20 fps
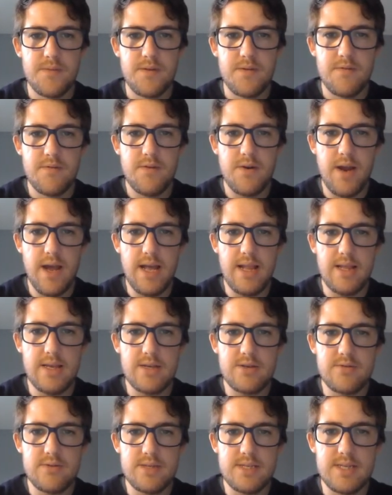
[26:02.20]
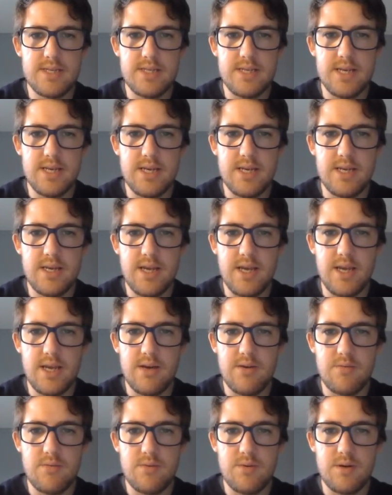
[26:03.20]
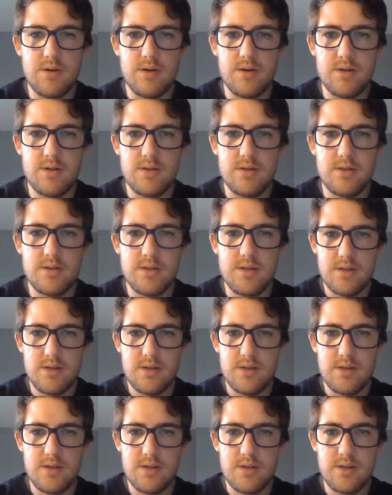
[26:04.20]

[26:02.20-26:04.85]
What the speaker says: For electricity, it was